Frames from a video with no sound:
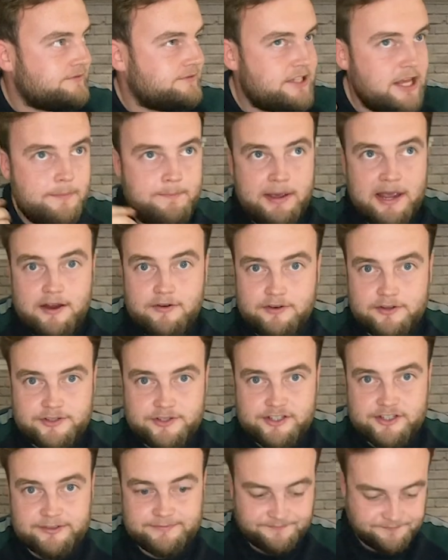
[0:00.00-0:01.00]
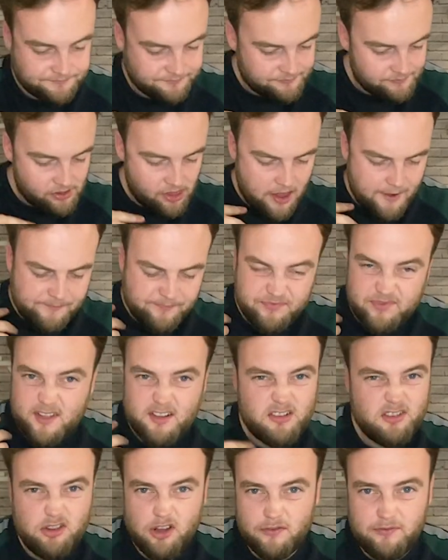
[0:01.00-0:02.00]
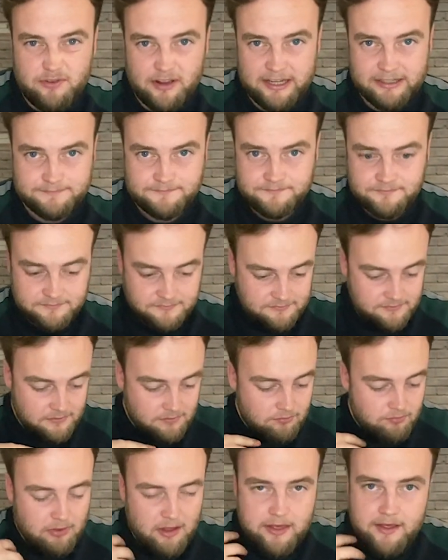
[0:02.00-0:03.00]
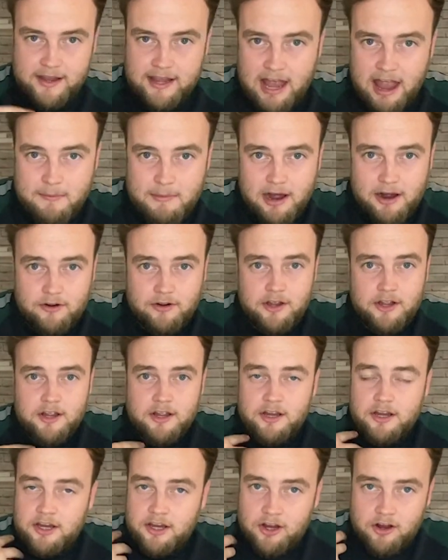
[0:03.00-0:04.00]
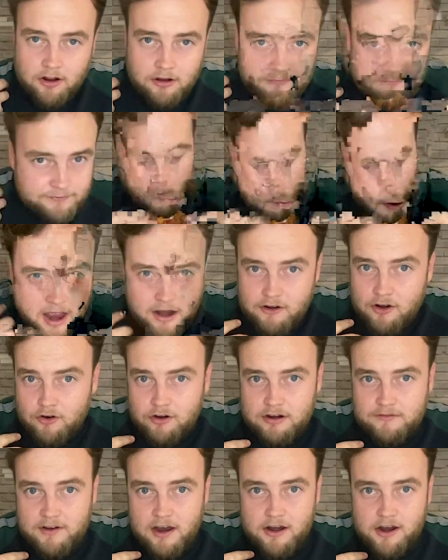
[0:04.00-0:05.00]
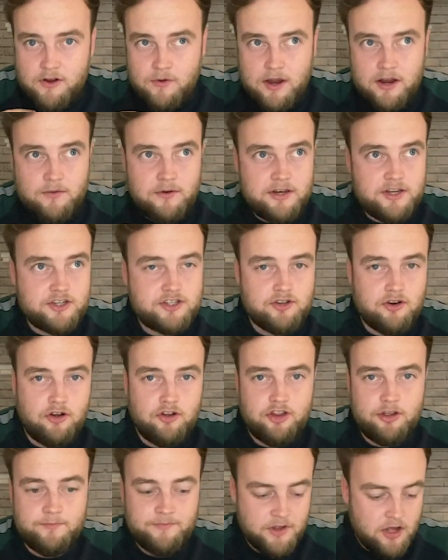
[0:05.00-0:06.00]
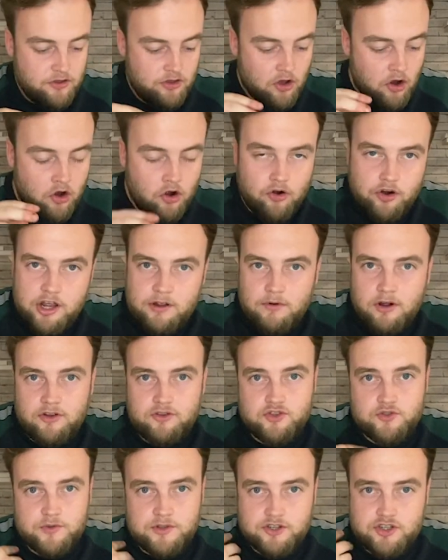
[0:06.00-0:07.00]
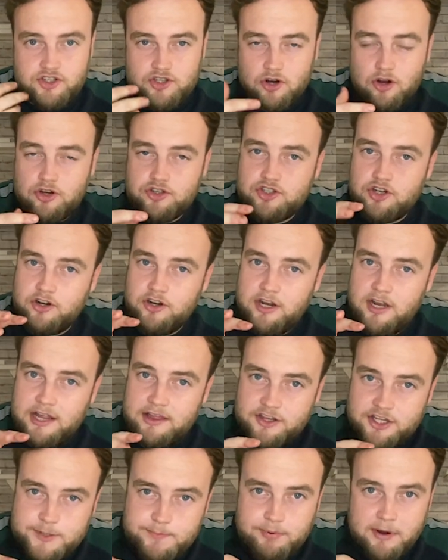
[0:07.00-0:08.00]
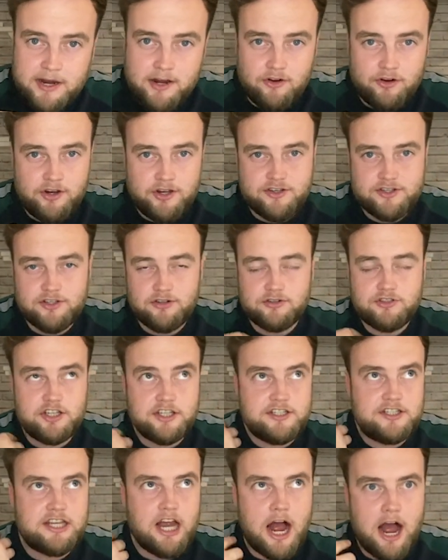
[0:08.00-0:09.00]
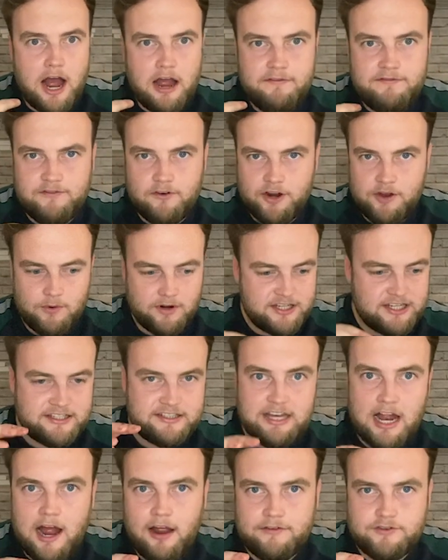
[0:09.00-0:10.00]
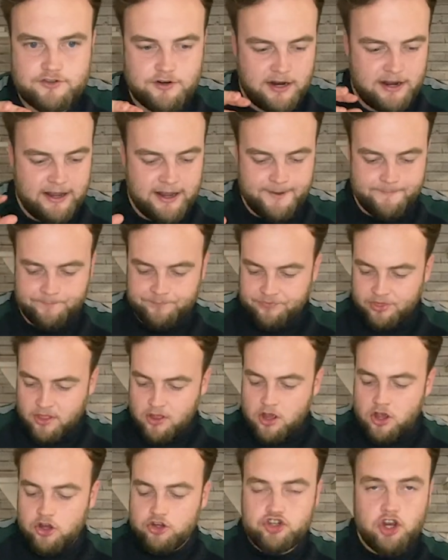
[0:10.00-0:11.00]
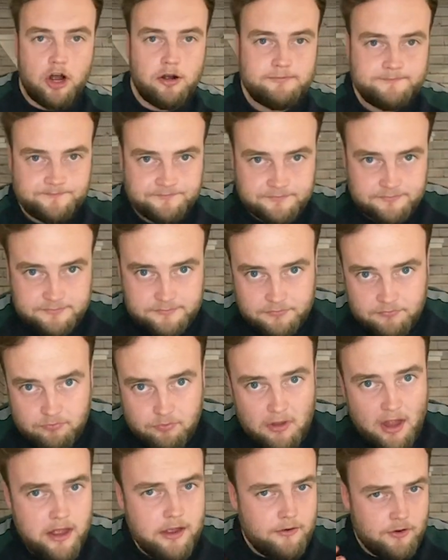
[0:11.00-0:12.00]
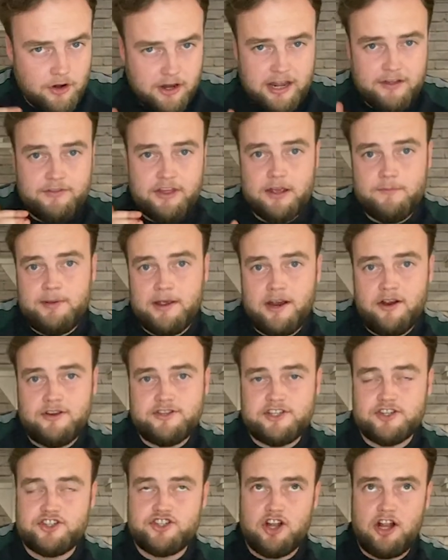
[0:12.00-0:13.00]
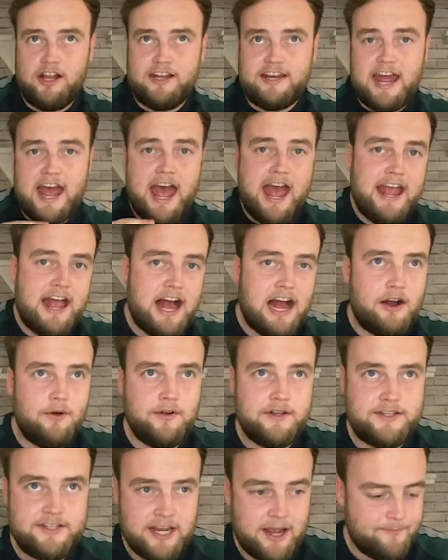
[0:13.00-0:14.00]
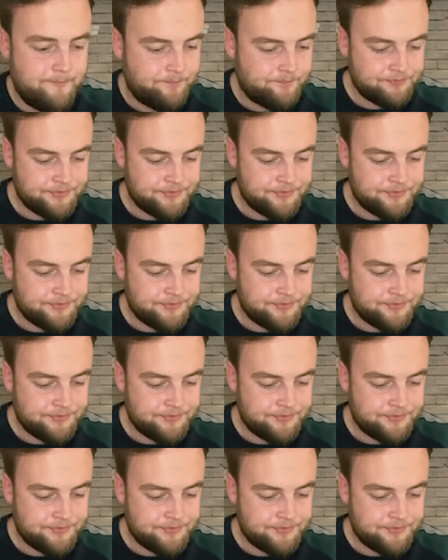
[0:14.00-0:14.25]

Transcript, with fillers: The appearance, lovely. It came out, you got very hungry very quick when you saw them. The honey ones with the sauce on it and the spring onions looked to die for you, went to dive straight in. So I'm going to give the appearance a solid eight out of ten.